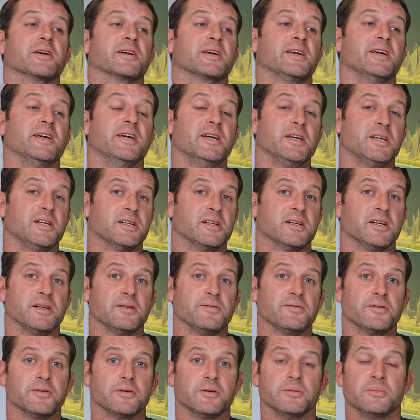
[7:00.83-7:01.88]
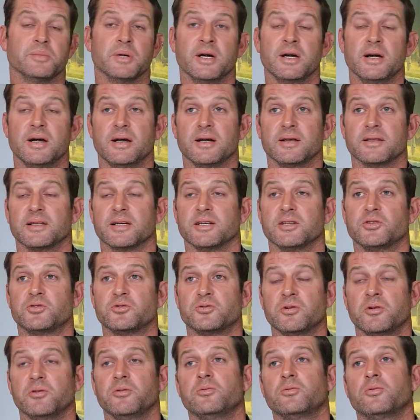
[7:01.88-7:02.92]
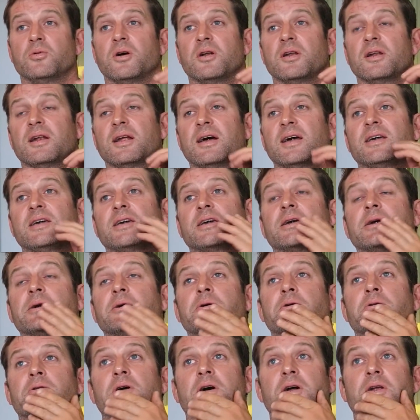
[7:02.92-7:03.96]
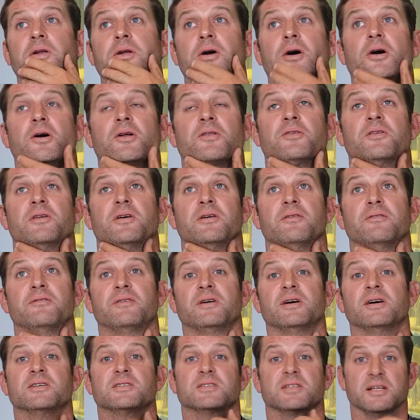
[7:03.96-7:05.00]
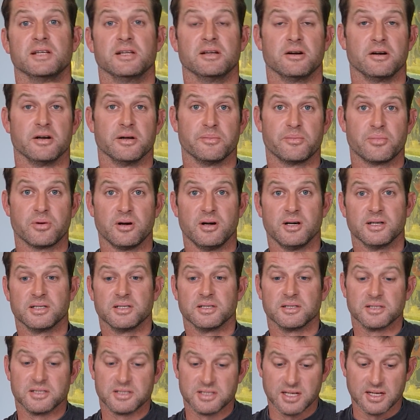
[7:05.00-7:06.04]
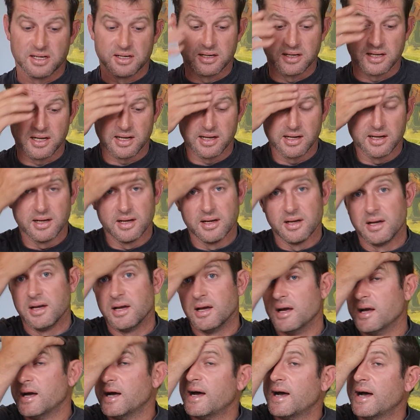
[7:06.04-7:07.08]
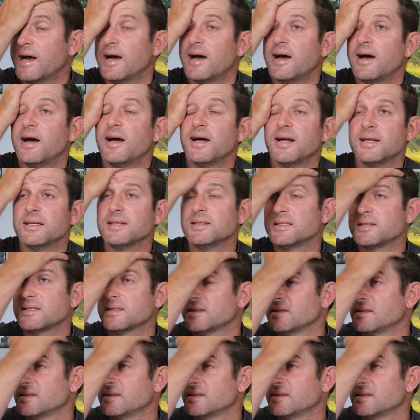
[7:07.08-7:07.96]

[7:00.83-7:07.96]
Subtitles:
gear you need for them, they drew what lake you were on the Thursday night prior to the Sunday. And